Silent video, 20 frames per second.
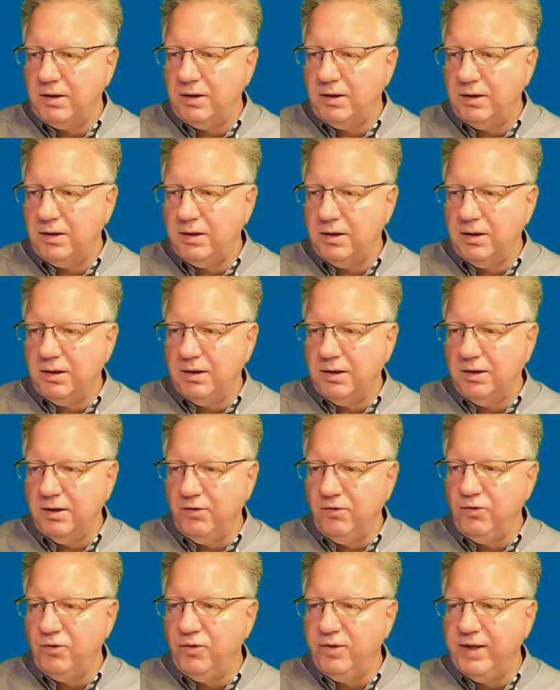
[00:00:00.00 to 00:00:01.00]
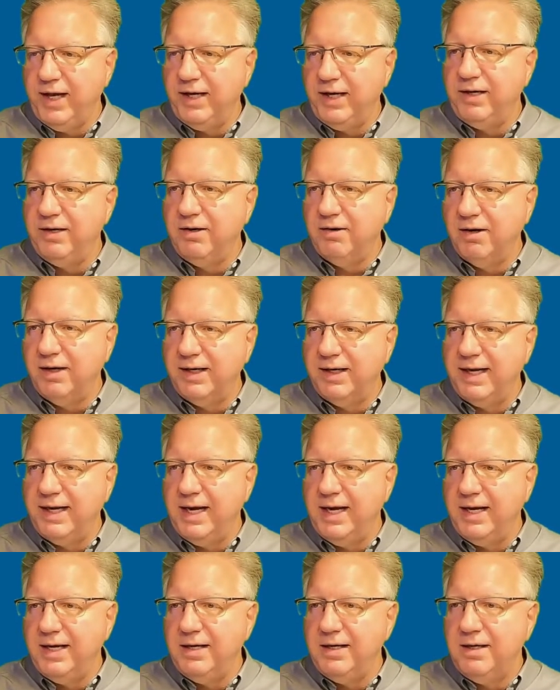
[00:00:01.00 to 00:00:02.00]
I'm going to do that here
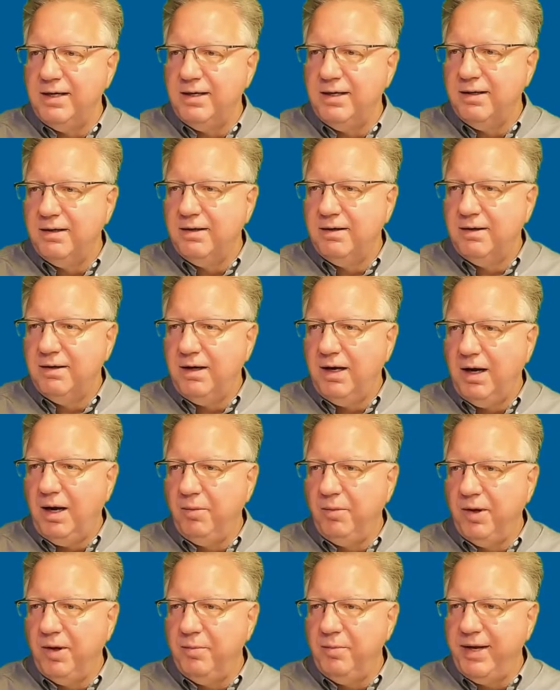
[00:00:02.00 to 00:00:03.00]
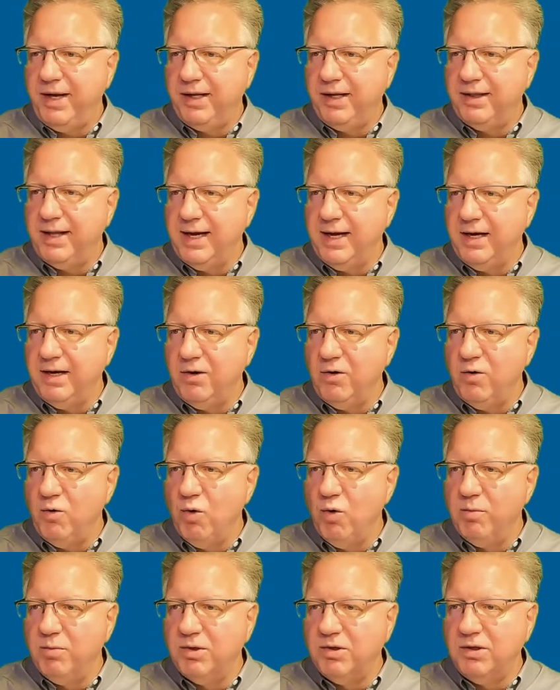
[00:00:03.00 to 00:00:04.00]
again. I'm going to make that
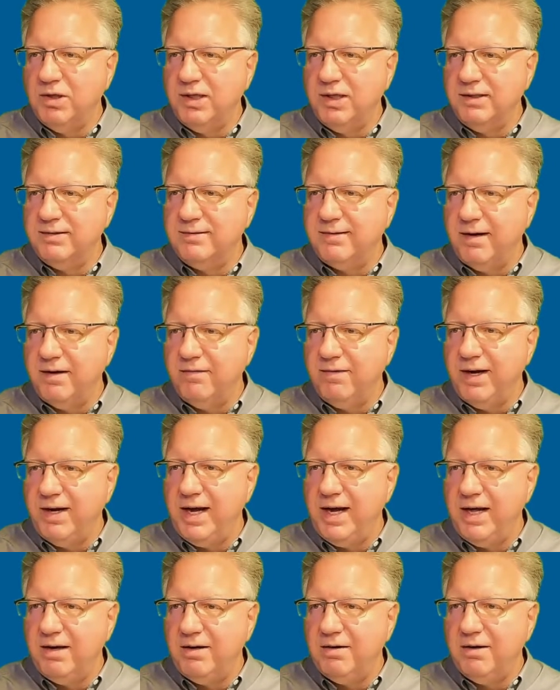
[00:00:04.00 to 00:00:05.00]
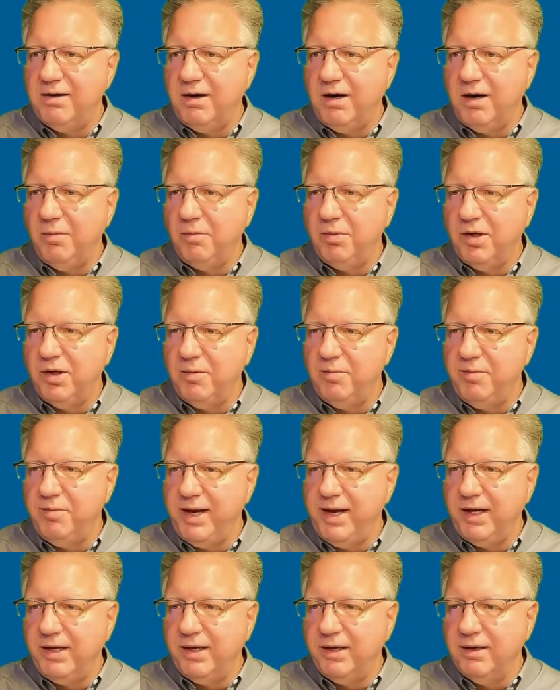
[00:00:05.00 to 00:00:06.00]
normal instead of a header. I'm going to
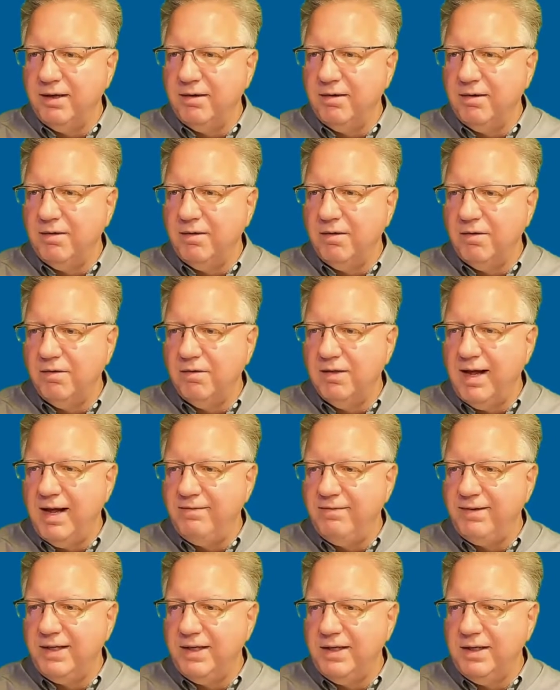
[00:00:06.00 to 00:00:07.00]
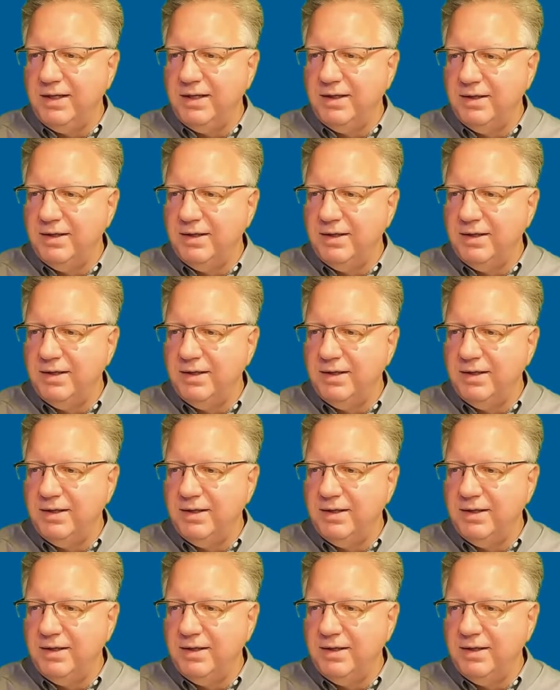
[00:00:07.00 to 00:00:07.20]
make it 11.